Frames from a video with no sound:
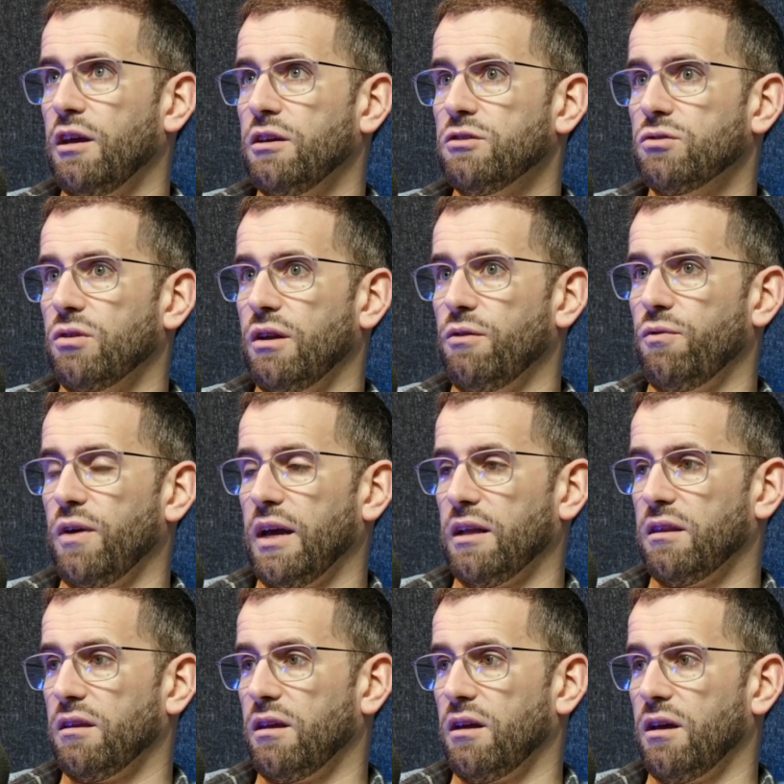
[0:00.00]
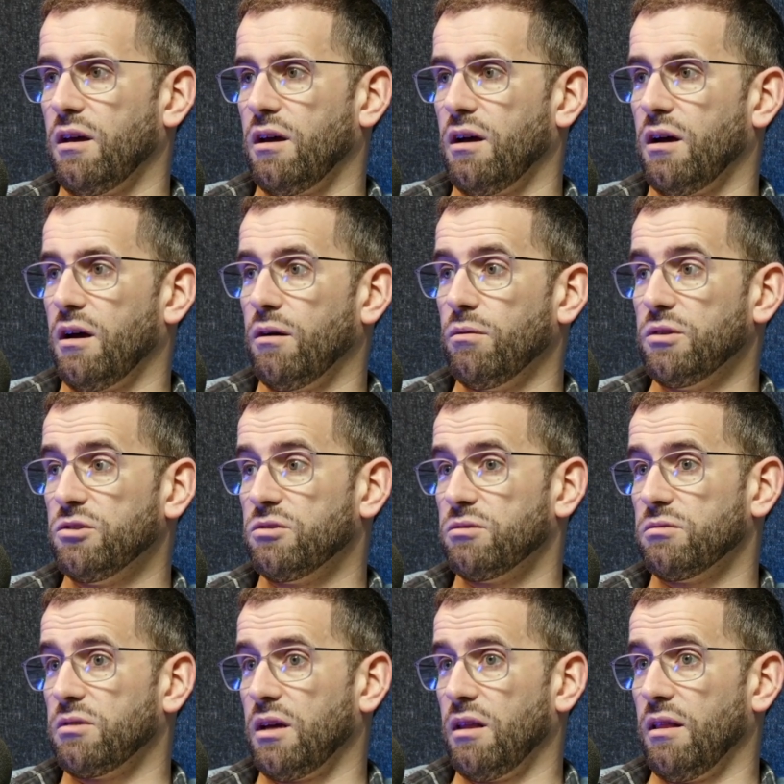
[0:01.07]
So in effect, I
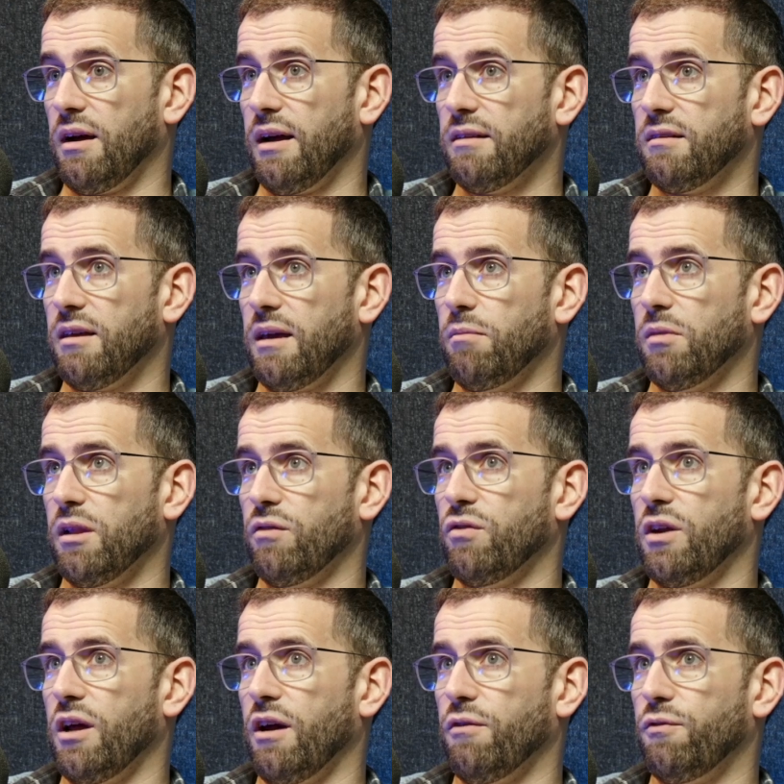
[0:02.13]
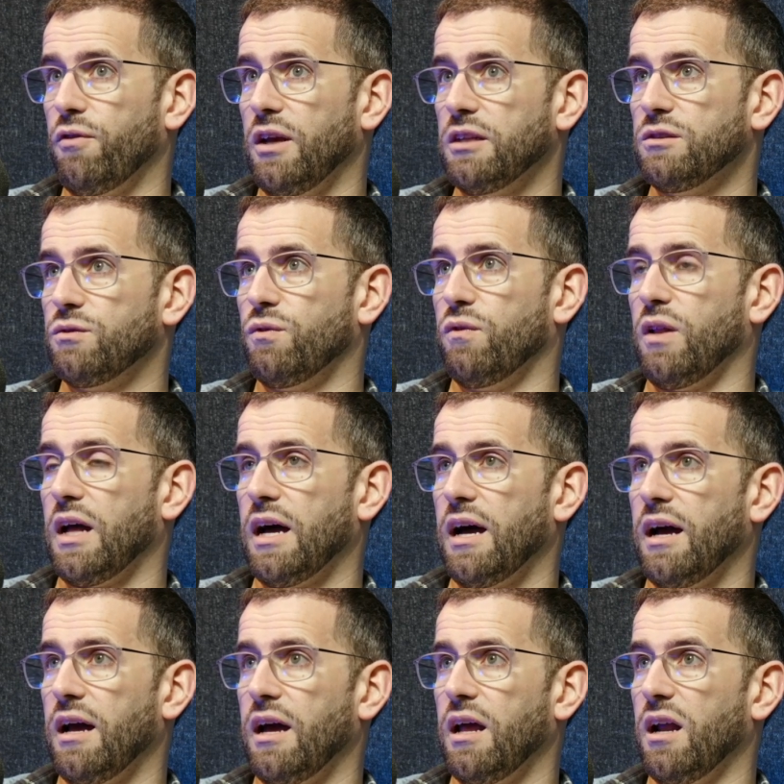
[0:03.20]
was at that time living at a friend's
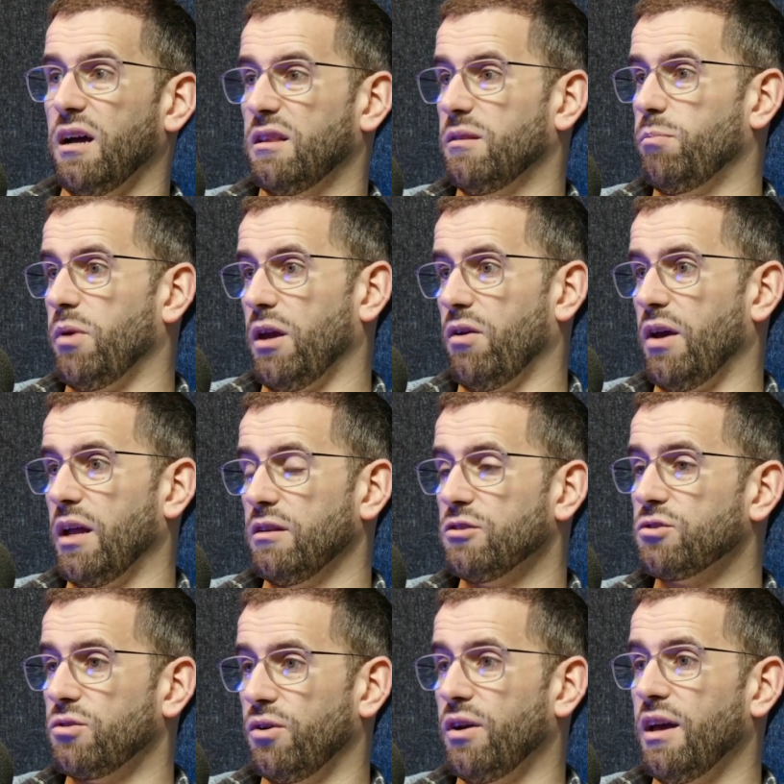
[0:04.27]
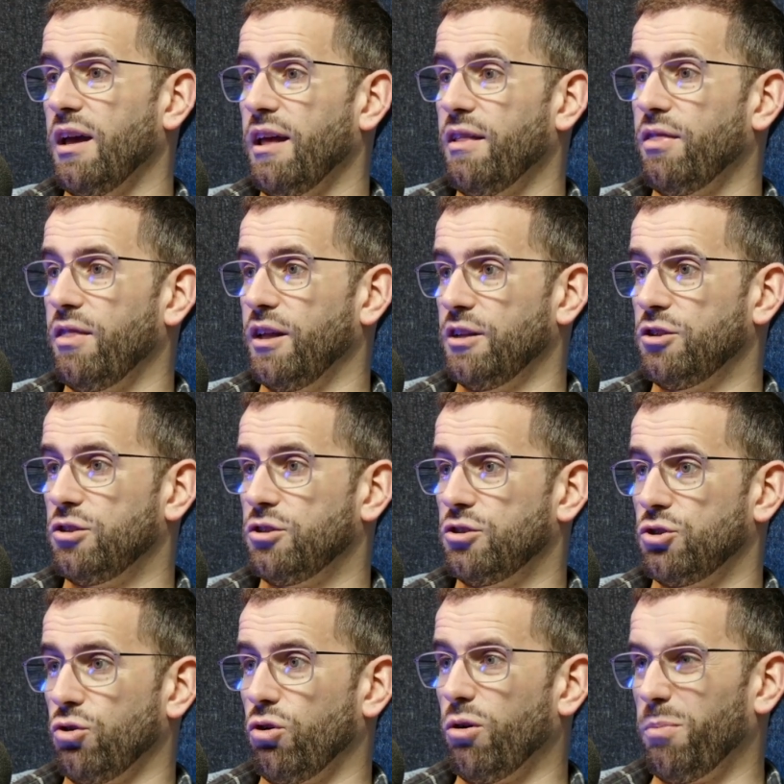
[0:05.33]
flat and had to pay rent. So the
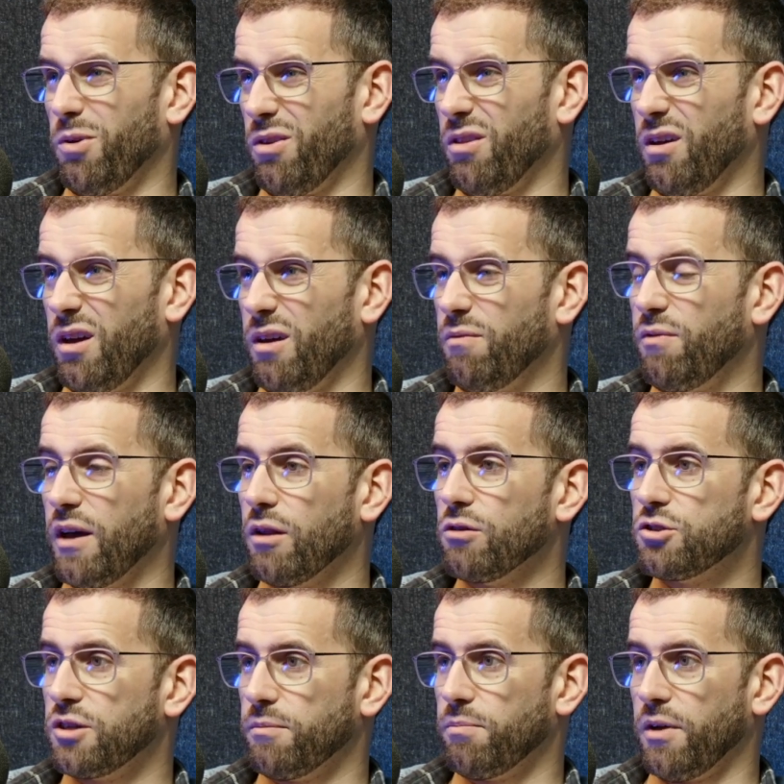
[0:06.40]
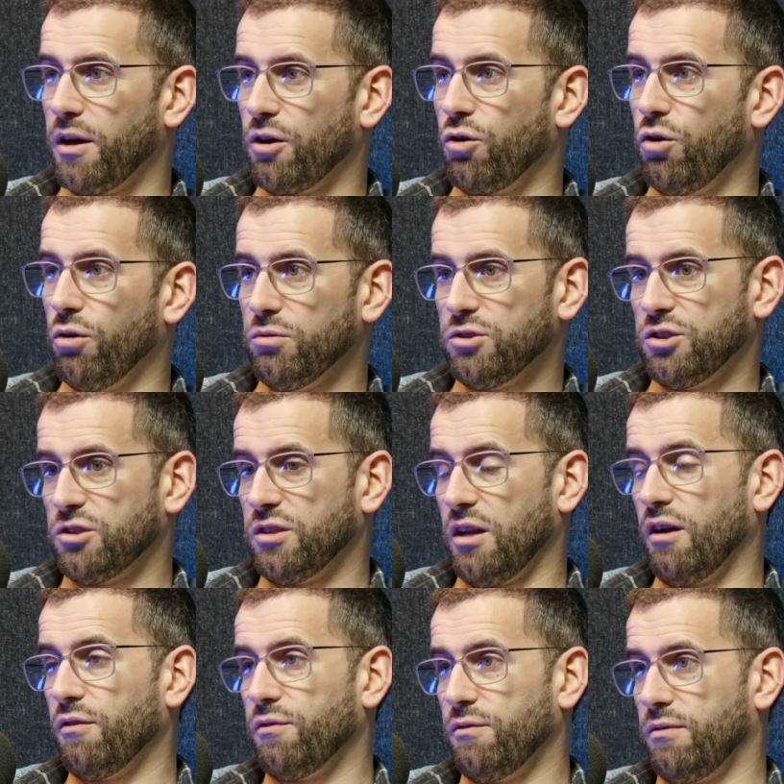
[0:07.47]
job or the fellowship that I got was just
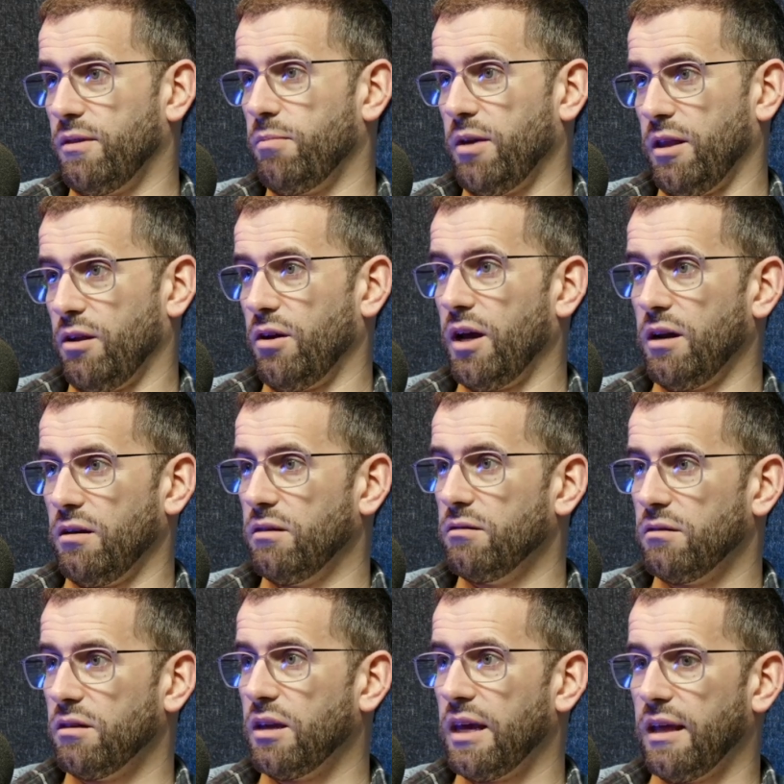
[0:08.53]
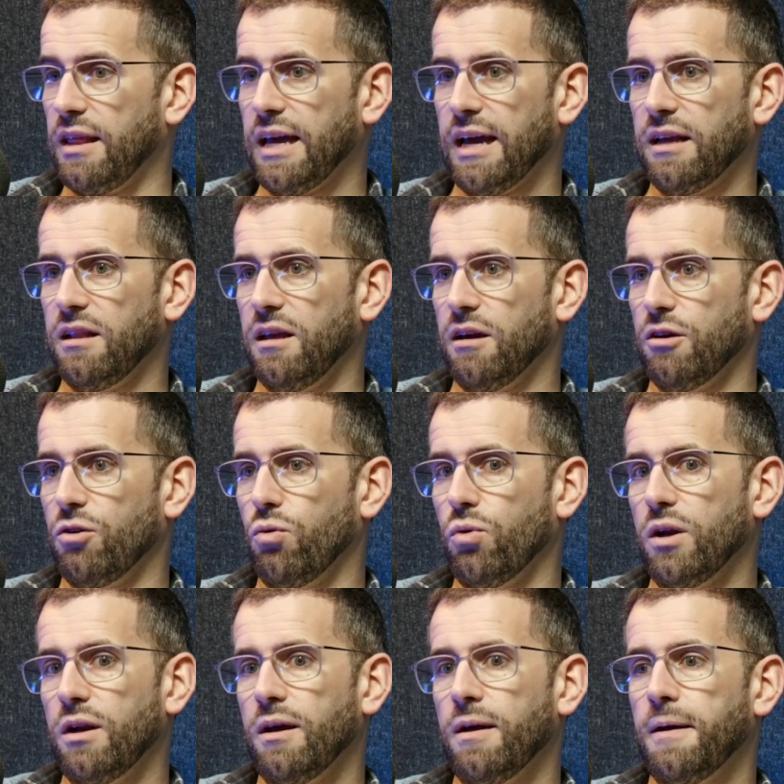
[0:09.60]
enough to pay the rent and get the idea
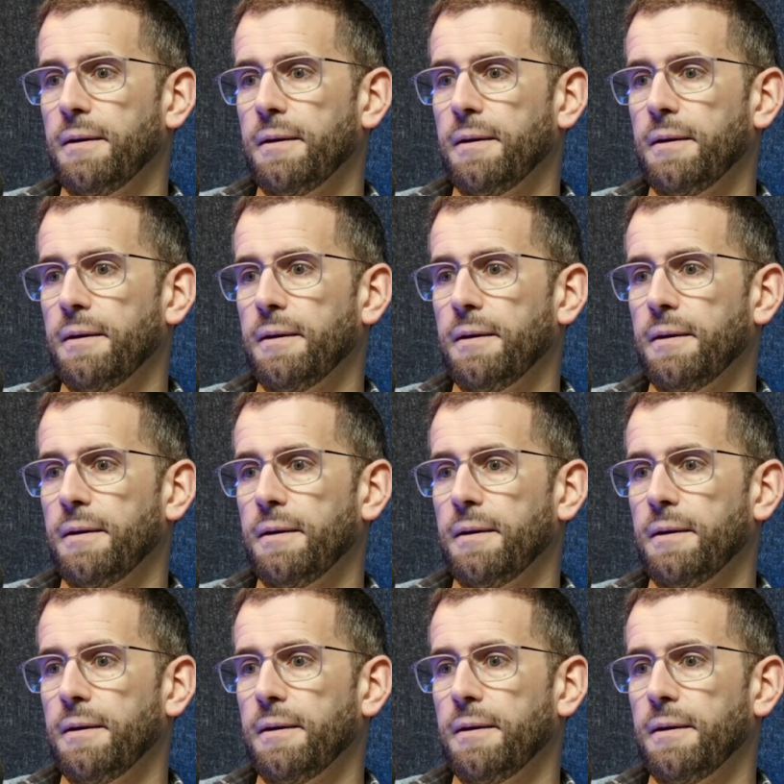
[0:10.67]
going.